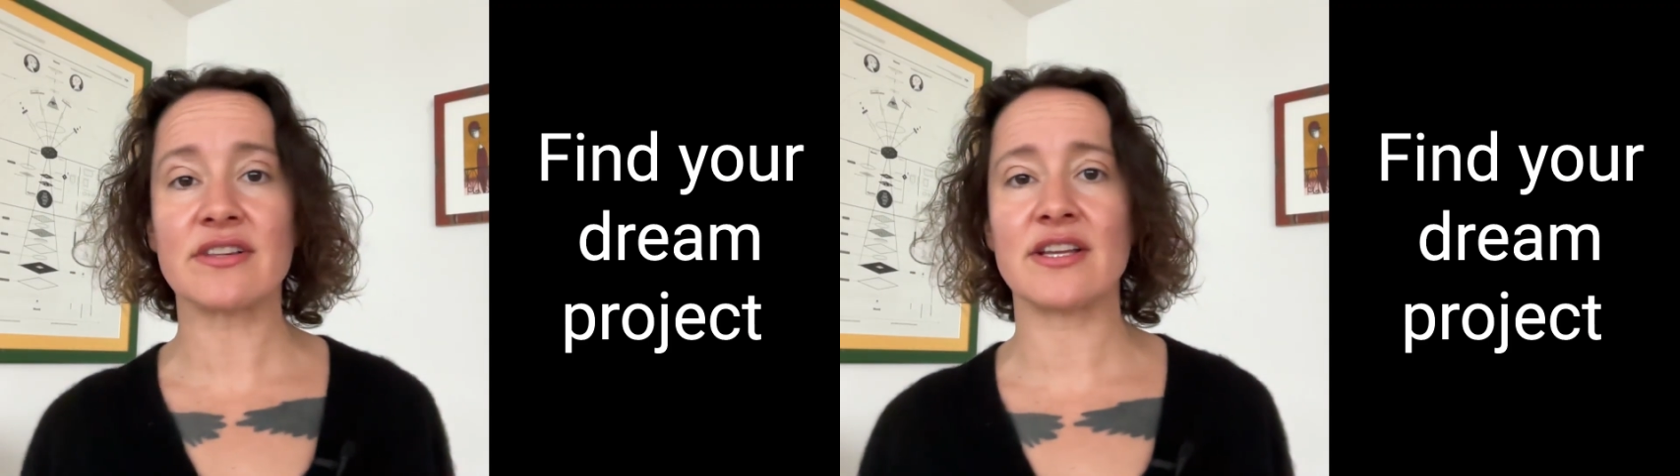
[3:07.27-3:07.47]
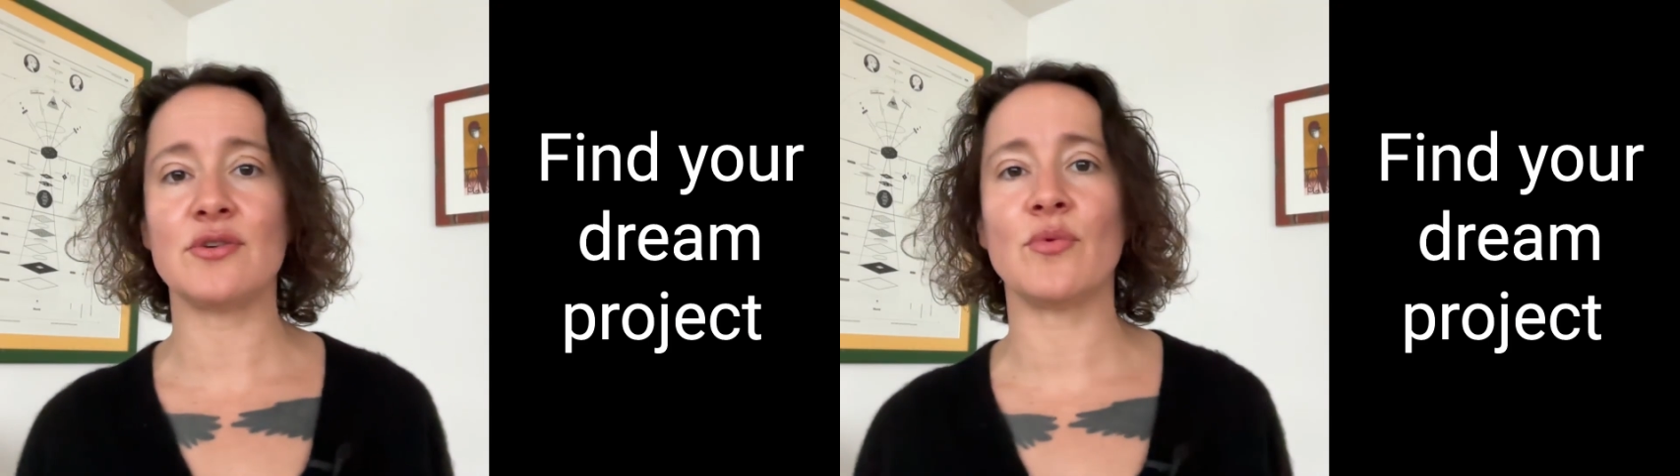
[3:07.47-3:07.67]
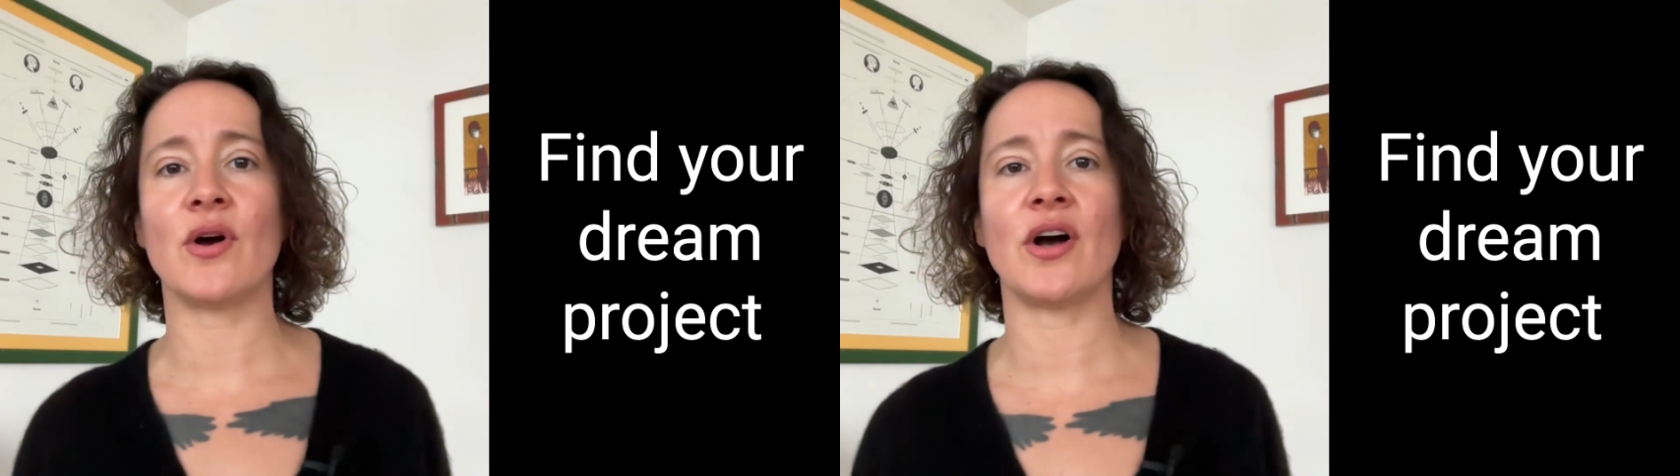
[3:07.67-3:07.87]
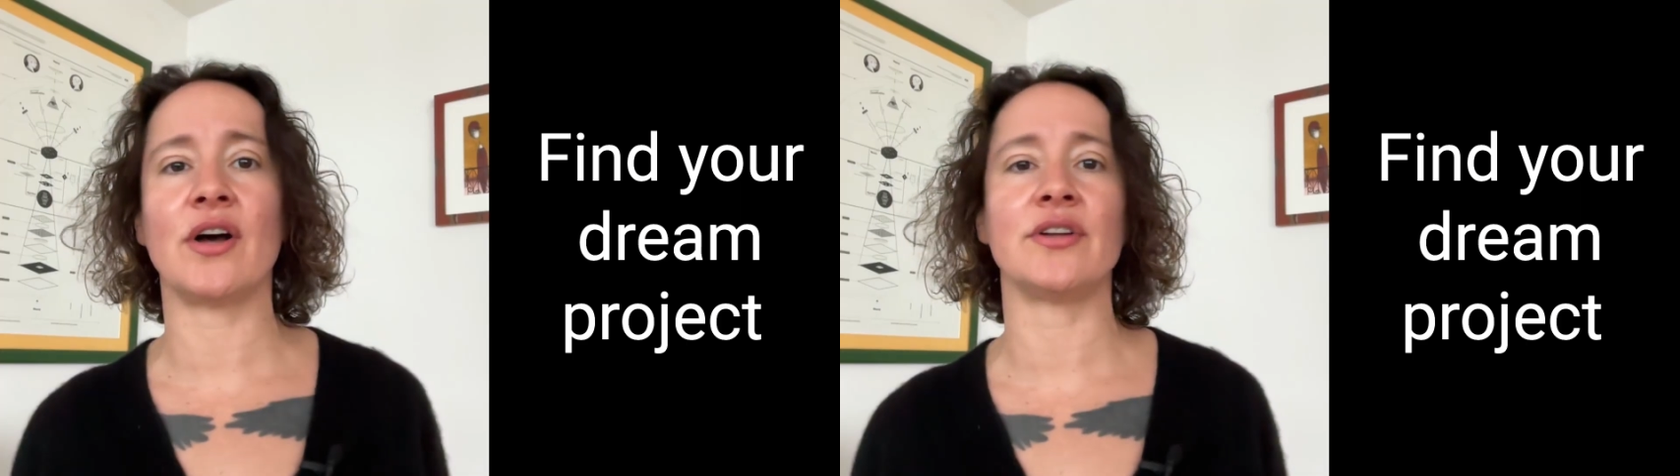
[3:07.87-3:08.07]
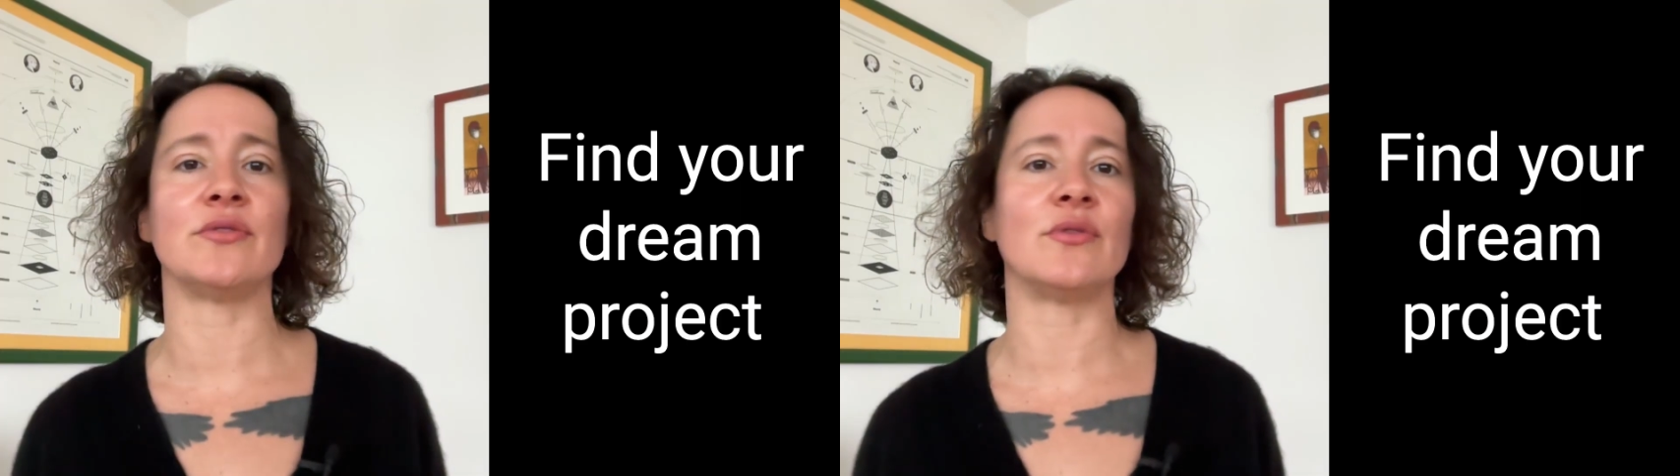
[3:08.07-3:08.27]
that you
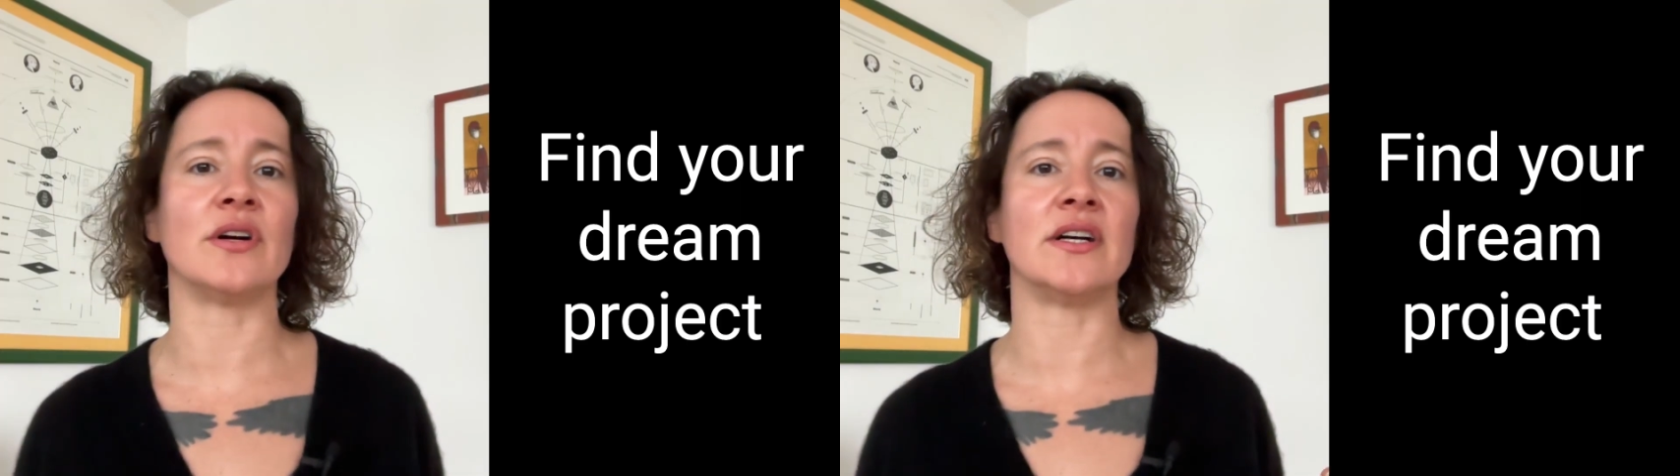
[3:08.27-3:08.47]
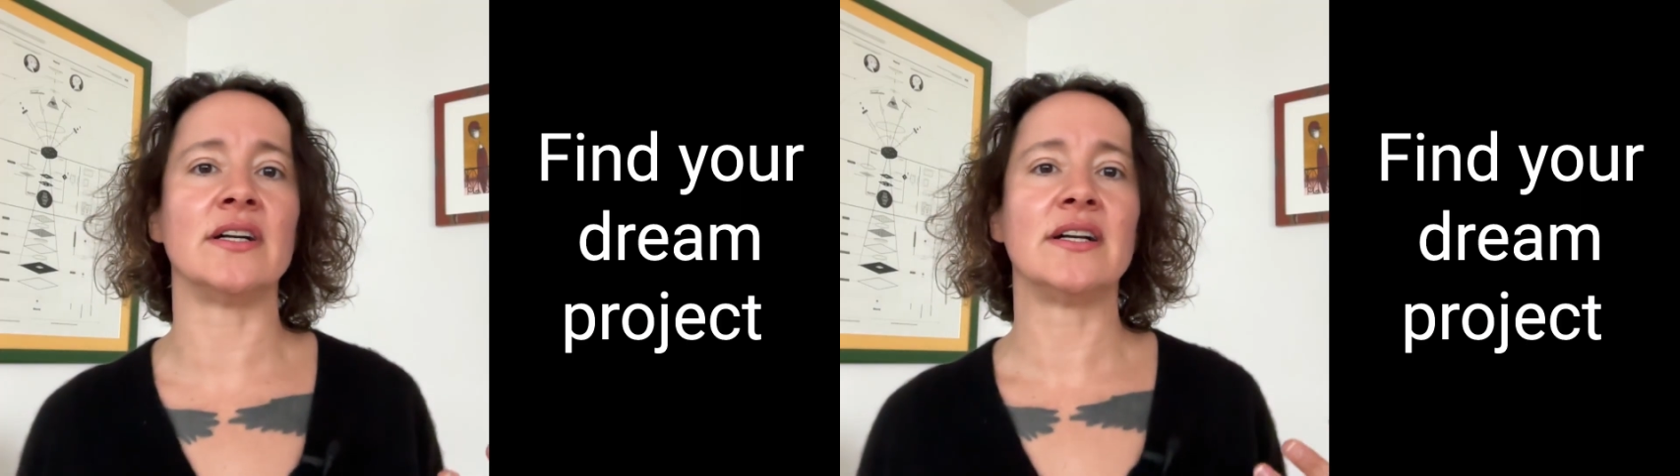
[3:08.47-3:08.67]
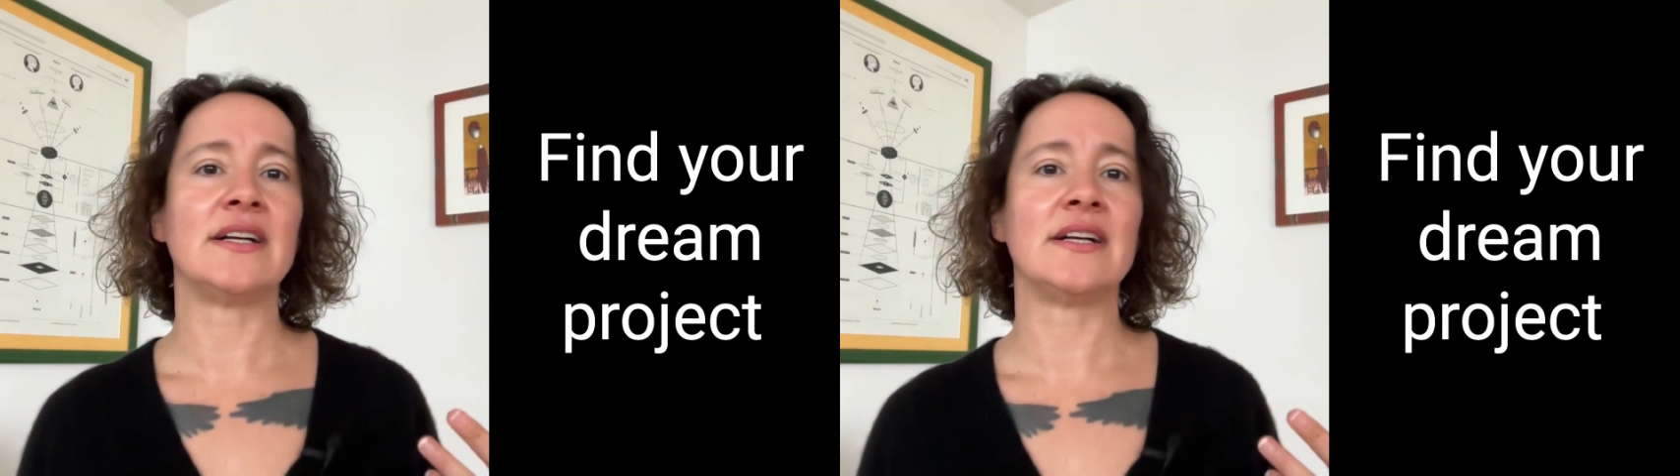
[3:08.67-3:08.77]
want, or